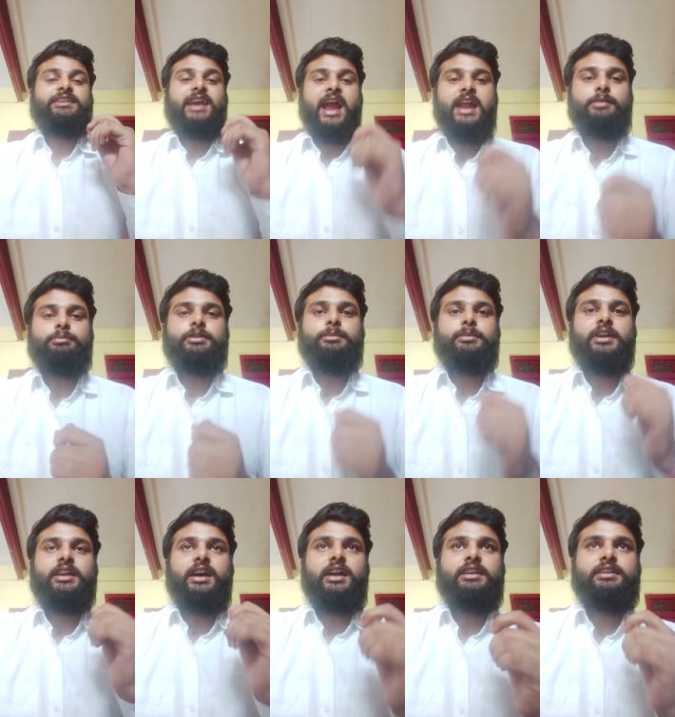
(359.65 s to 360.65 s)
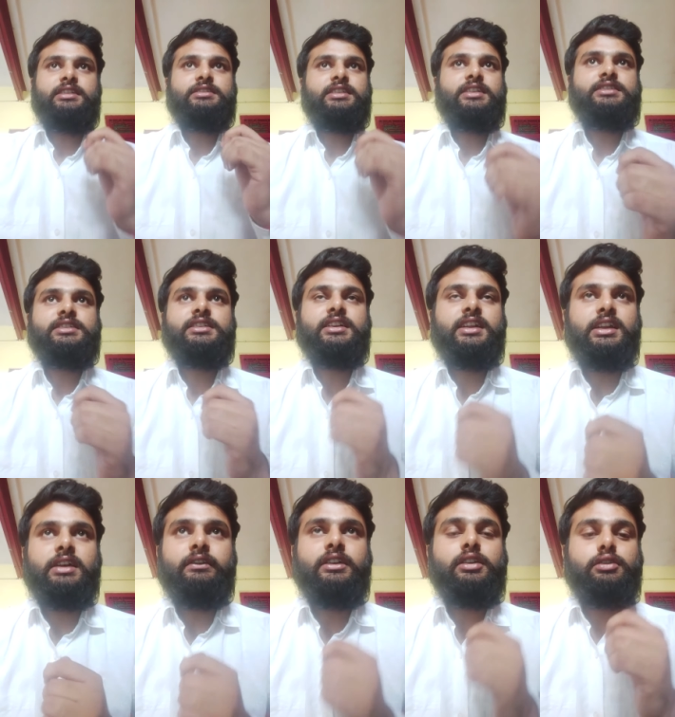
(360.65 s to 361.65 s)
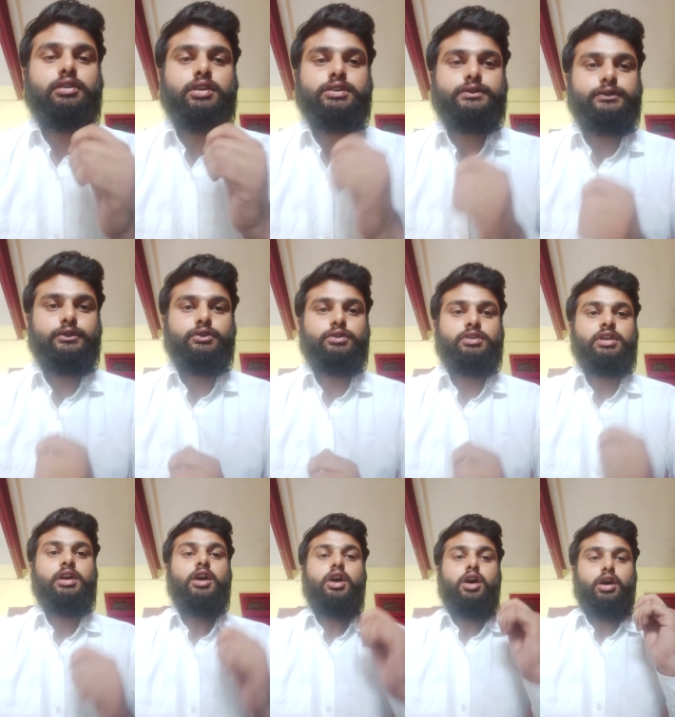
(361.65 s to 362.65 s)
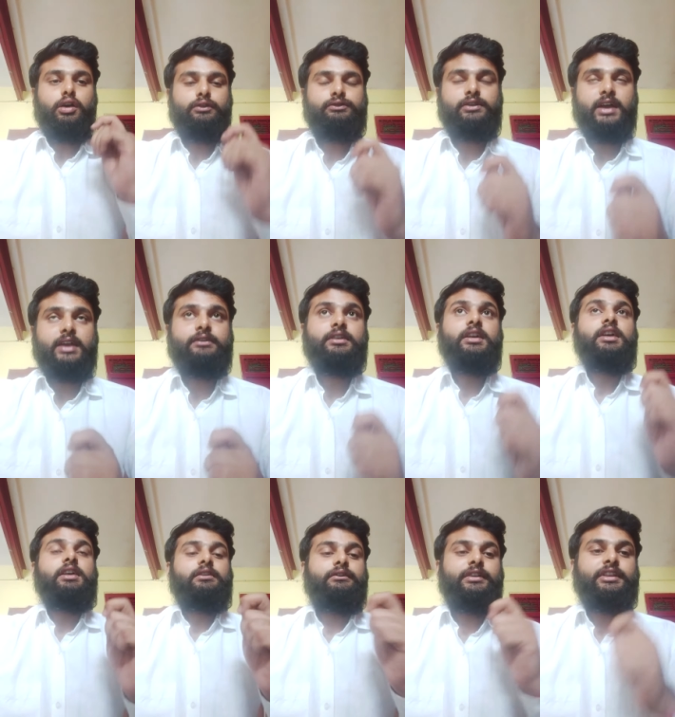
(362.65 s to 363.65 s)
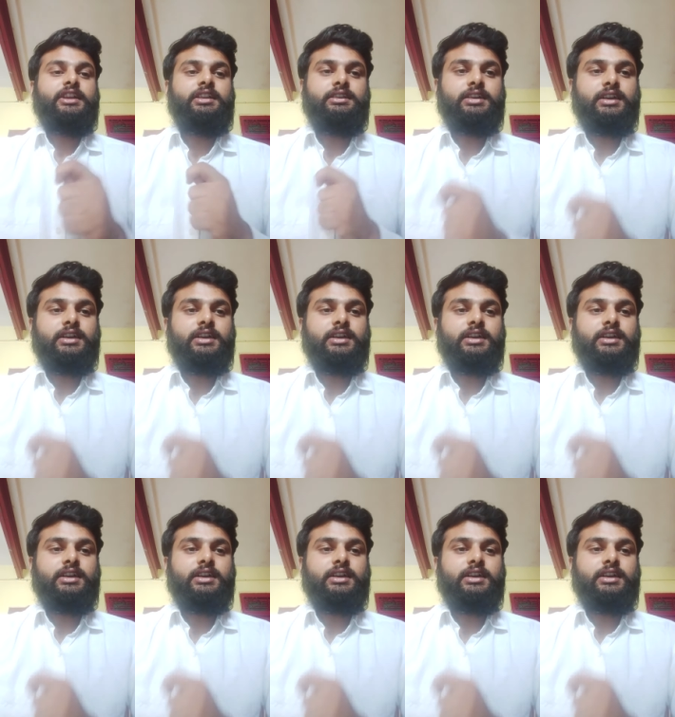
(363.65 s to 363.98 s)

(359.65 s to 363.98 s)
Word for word: can be made under section 11 clause 4 or 5 within